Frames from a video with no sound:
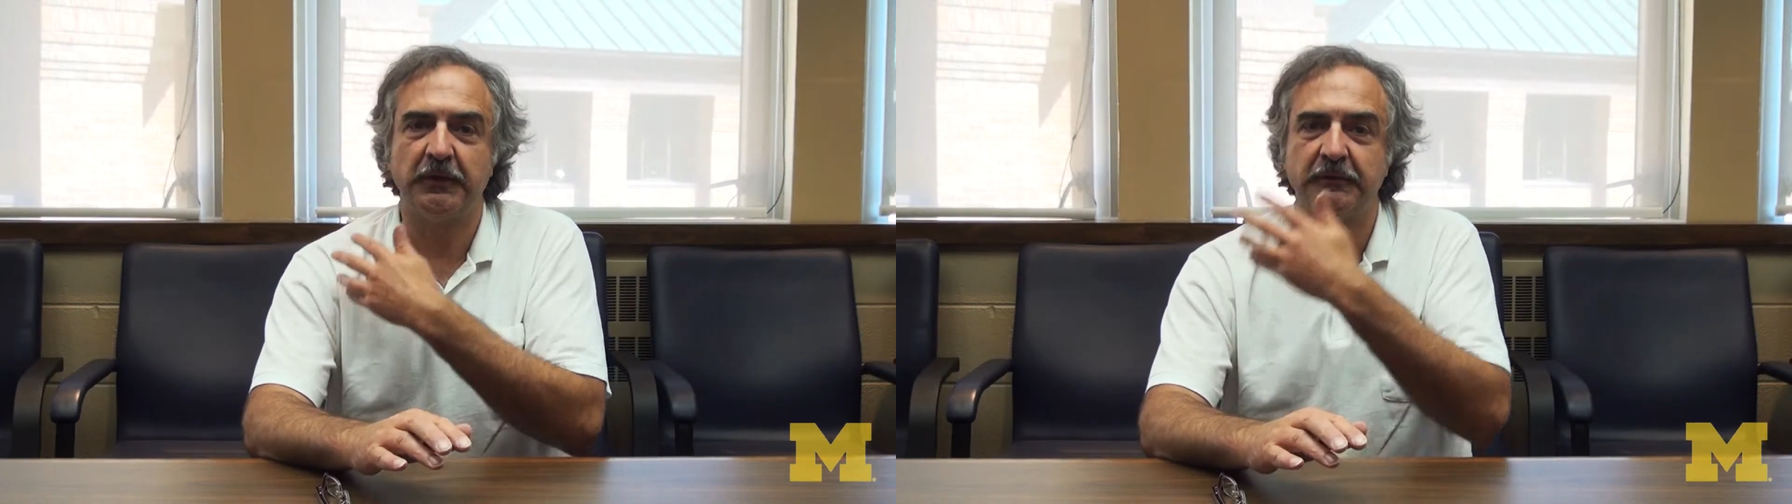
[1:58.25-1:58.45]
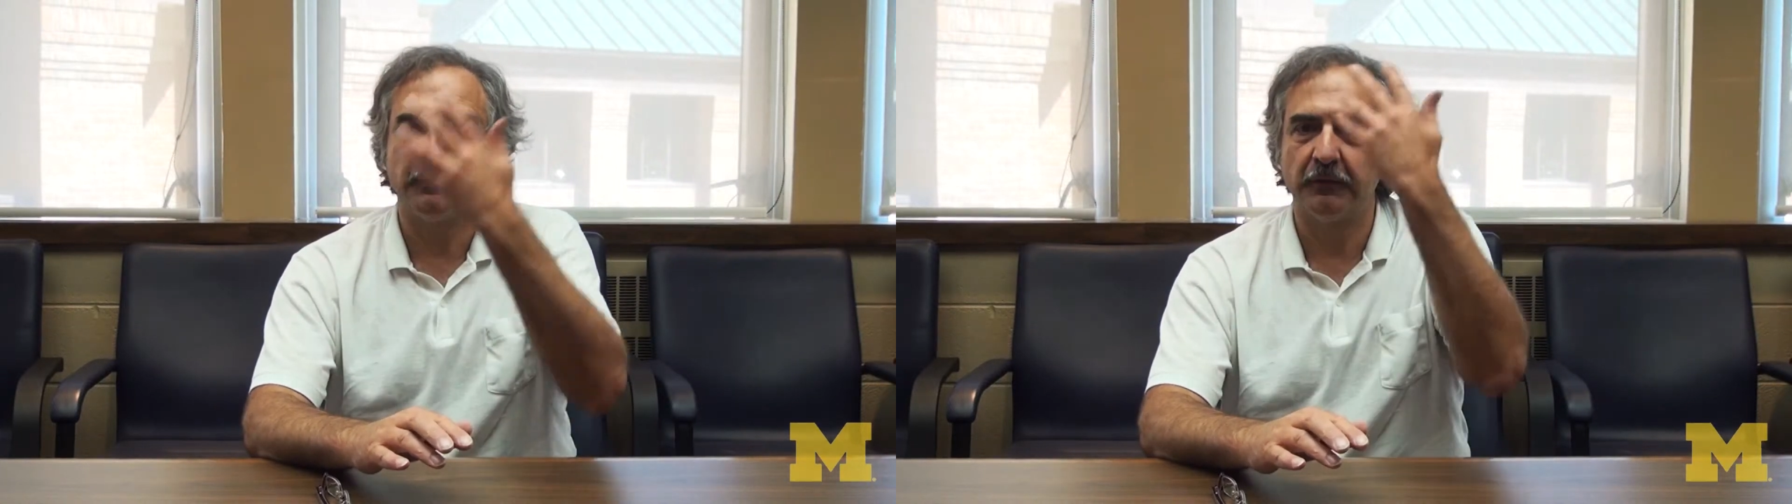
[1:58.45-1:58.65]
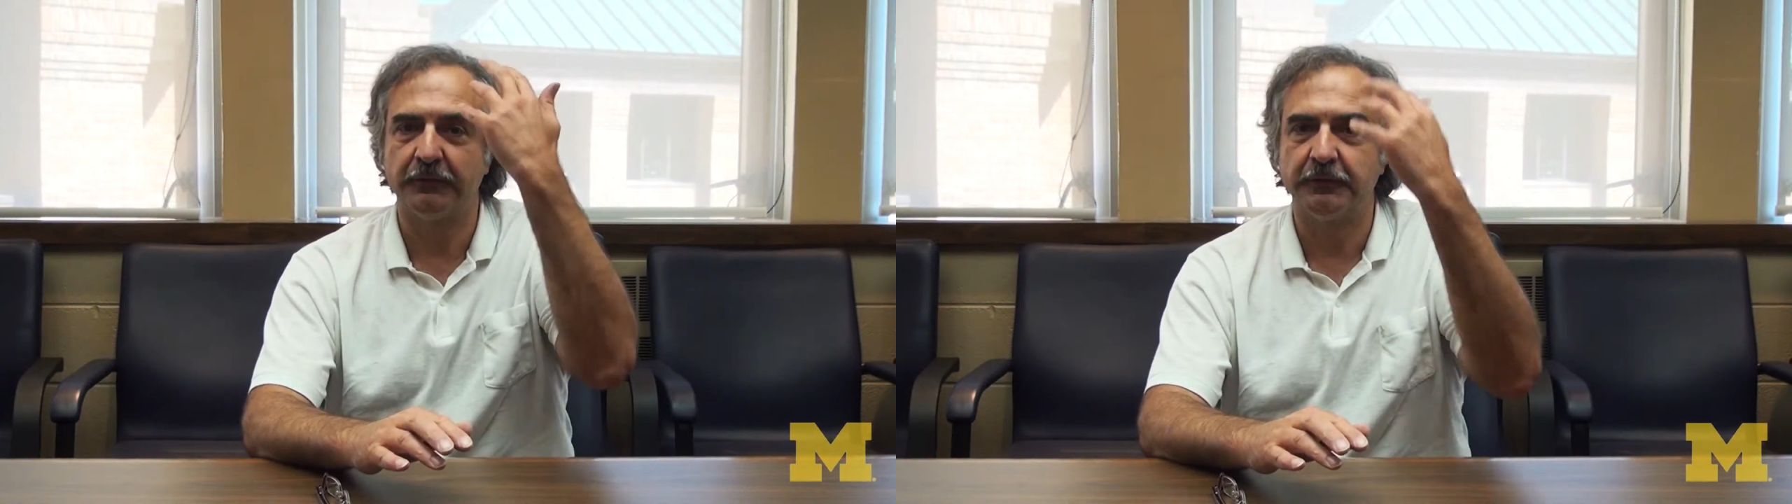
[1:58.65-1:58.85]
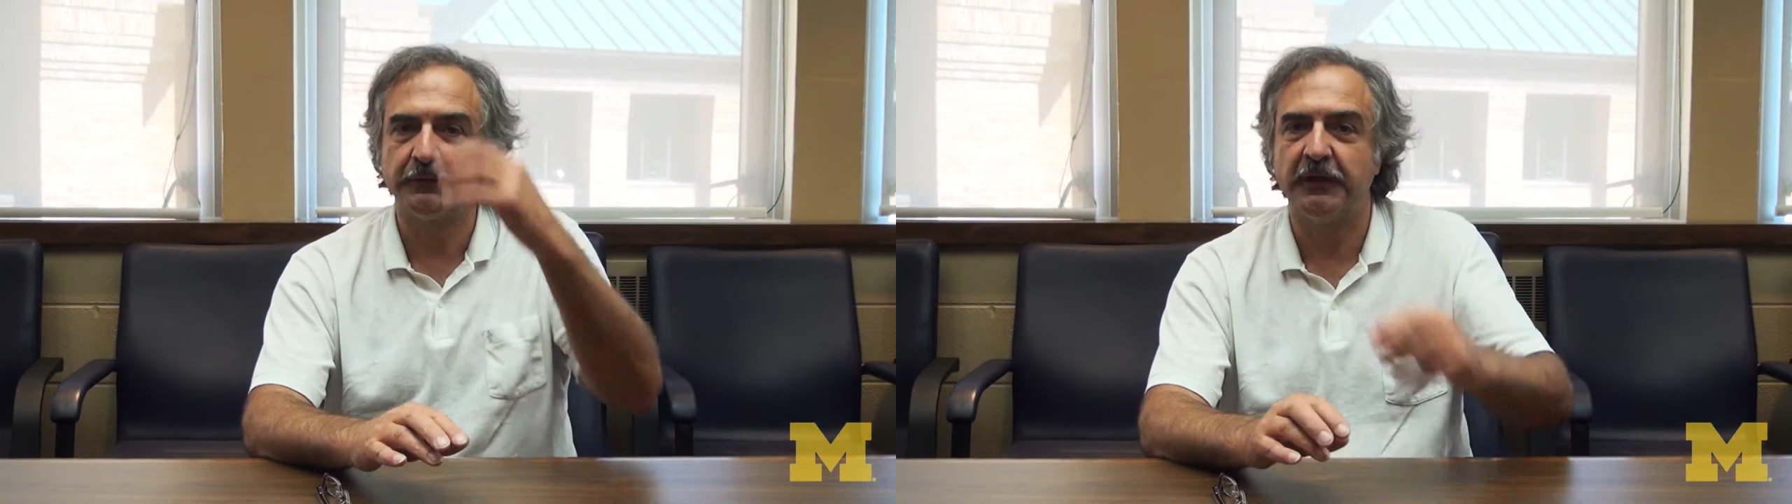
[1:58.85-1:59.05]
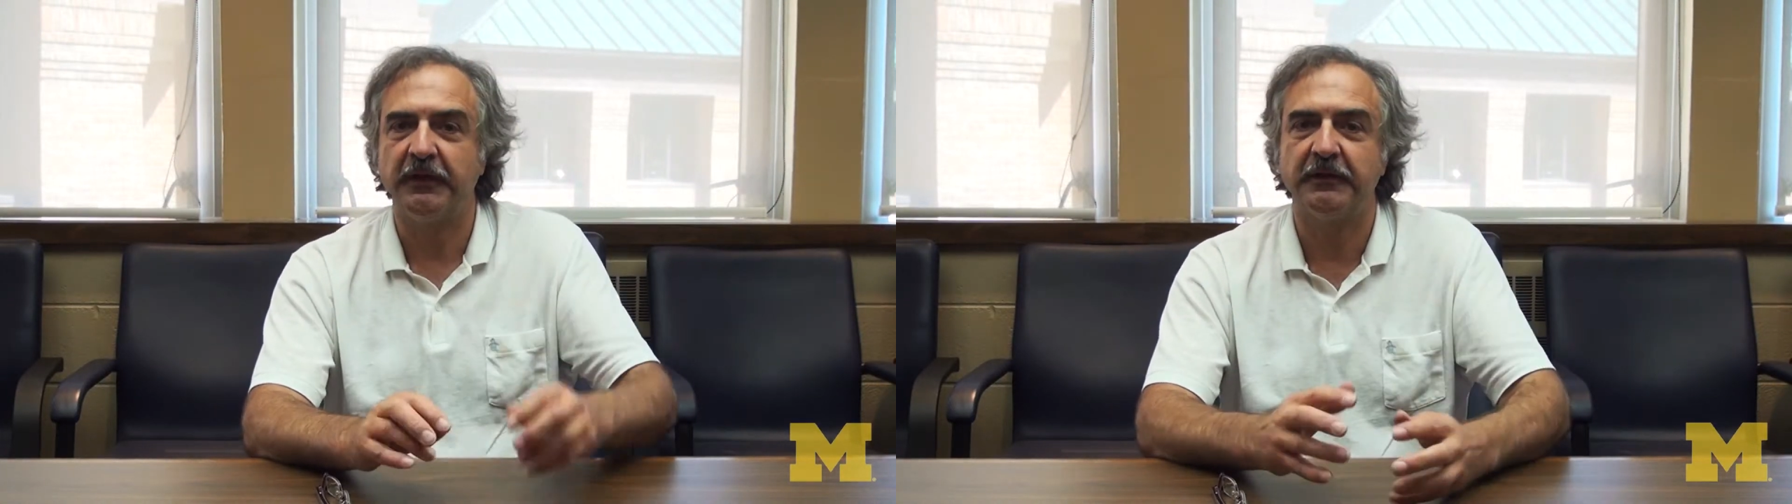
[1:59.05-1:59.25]
and also
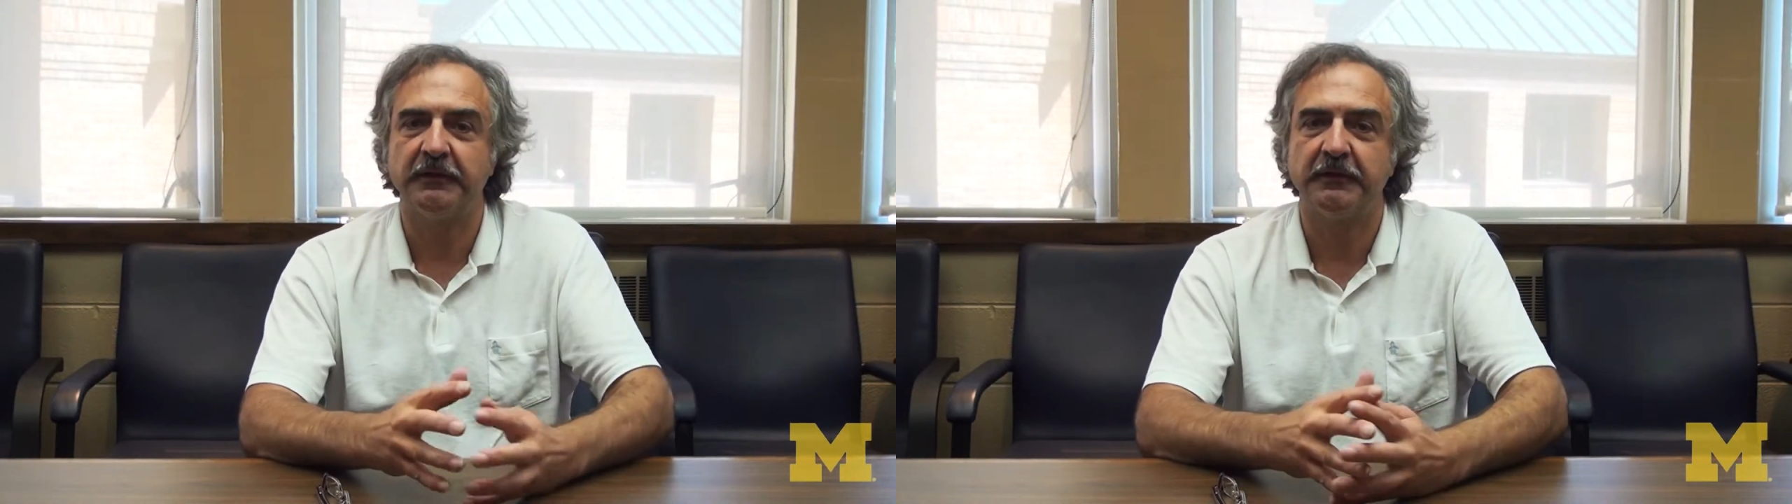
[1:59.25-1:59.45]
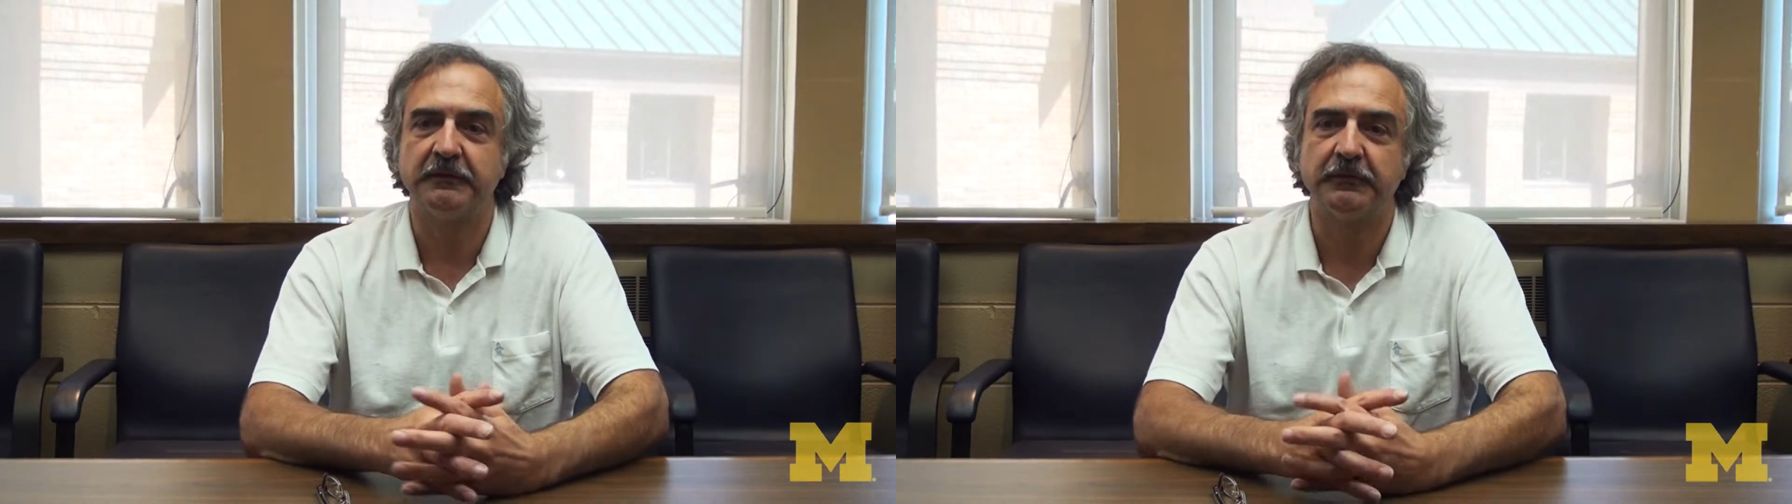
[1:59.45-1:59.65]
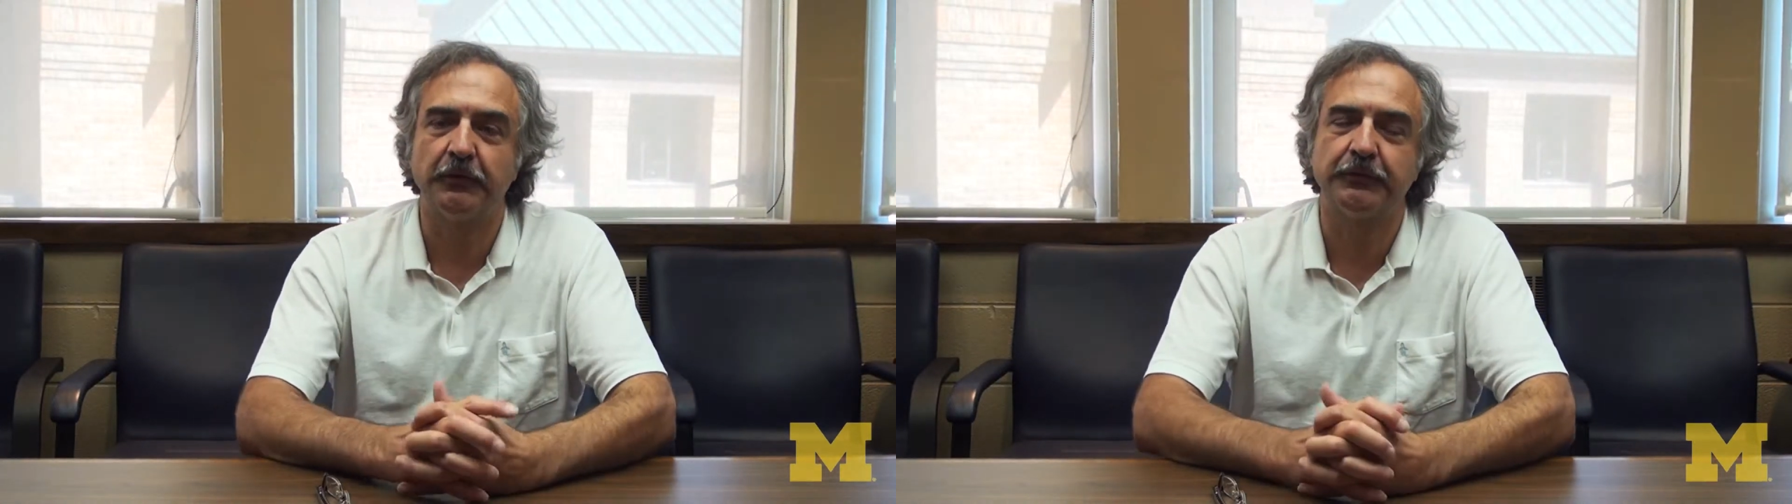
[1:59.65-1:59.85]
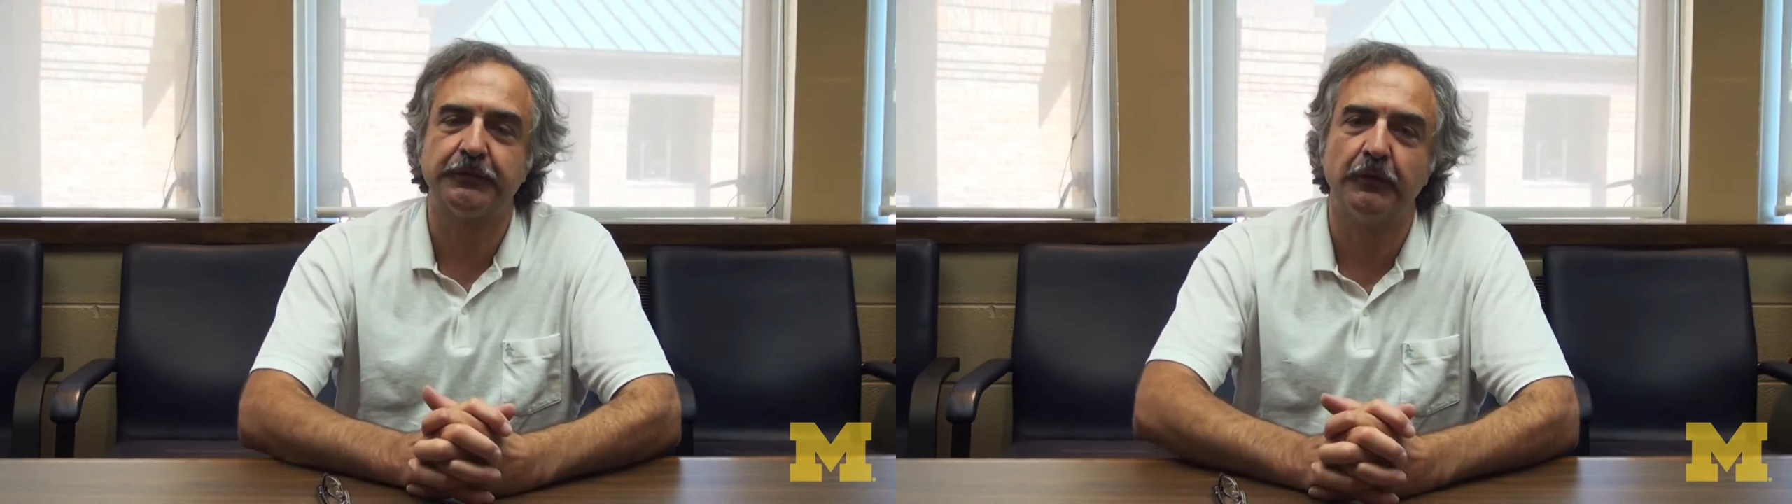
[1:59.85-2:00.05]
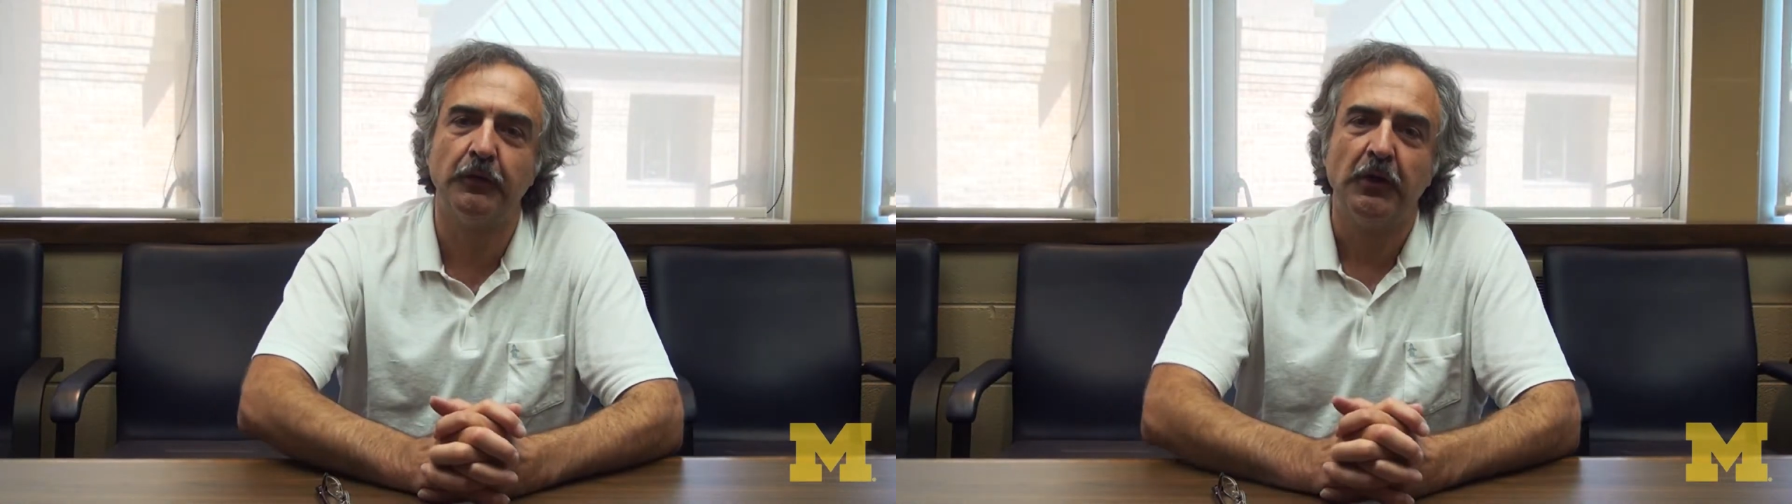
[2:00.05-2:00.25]
the head and
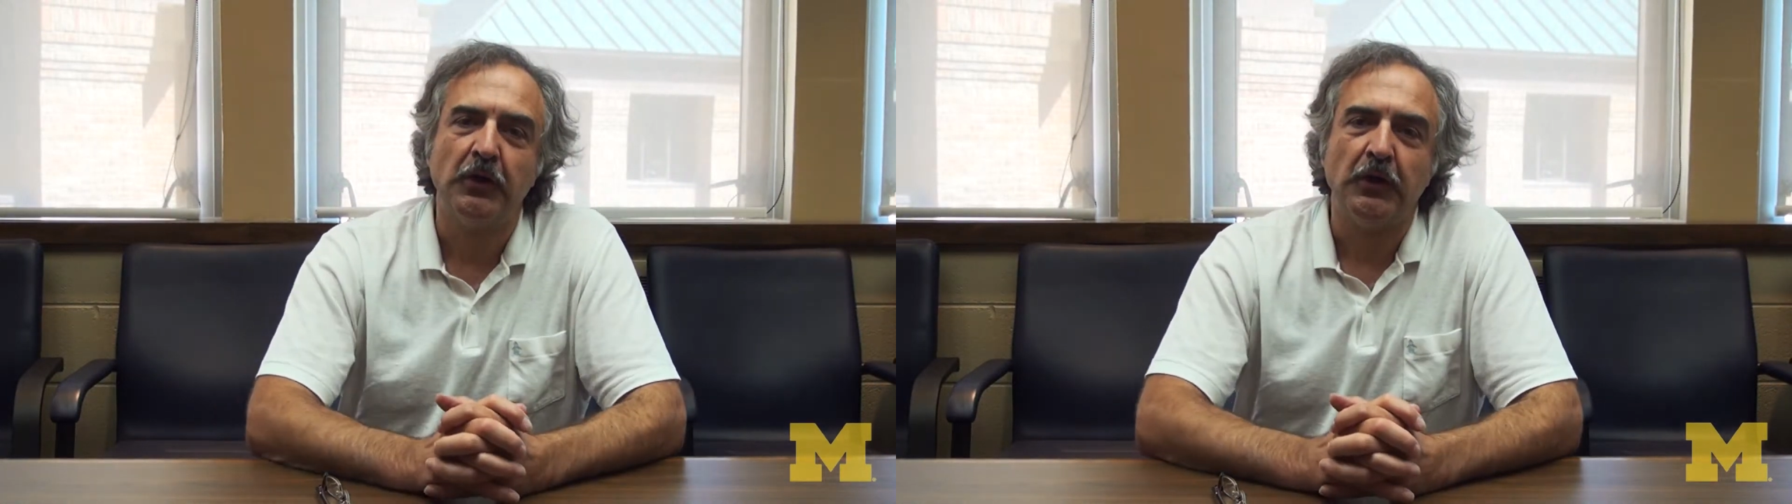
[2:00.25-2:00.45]
torso,